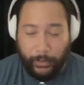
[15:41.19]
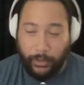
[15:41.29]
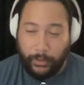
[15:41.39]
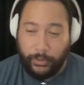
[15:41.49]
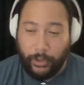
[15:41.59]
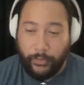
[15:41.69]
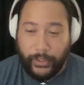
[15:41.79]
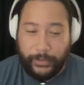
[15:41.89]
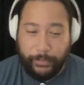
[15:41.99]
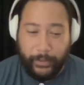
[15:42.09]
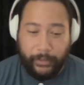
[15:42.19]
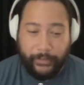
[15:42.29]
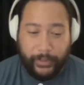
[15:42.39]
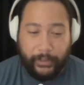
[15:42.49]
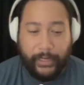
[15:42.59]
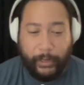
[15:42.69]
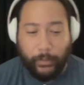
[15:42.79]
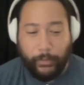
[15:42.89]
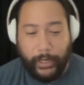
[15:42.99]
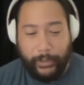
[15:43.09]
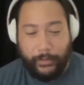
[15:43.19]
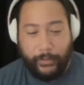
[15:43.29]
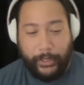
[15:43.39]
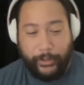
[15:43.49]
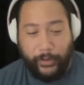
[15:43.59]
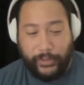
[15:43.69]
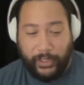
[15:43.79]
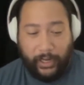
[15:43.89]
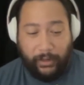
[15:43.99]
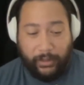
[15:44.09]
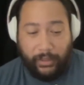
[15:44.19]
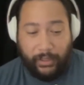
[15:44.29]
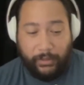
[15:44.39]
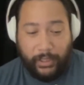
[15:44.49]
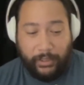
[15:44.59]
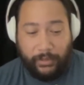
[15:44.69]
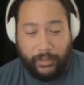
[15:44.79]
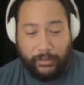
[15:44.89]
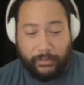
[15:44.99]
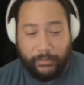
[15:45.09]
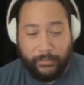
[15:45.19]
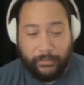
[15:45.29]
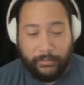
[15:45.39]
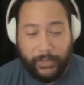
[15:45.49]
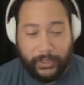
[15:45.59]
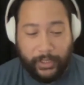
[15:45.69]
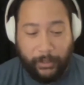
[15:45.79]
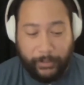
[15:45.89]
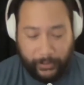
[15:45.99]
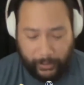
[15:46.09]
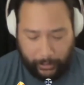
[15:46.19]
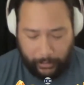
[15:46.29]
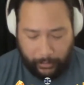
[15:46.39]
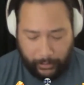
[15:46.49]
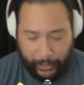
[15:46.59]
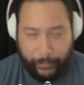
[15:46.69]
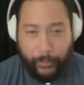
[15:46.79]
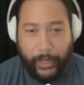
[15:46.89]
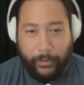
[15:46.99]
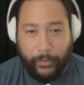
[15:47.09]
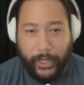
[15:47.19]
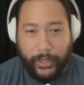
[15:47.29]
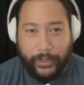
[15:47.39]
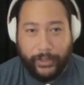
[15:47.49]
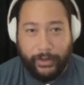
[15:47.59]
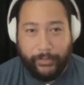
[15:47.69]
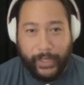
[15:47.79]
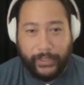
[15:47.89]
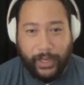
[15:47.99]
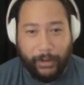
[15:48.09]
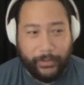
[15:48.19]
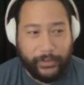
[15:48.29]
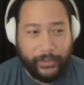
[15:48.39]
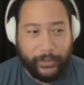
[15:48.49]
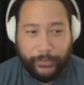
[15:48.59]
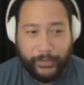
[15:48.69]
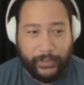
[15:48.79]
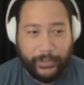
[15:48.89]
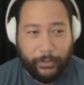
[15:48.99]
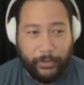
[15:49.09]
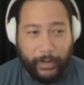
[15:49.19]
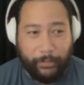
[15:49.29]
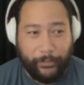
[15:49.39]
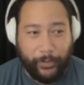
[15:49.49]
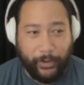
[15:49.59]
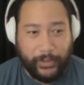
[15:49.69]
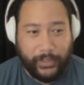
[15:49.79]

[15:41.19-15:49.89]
I'm a little nervous, but it's okay. Well, why are you why are you nervous? Like, I don't know. I don't I don't want to mess up. It's like okay, but why why do you think you're gonna mess up? You know, you've done so great before.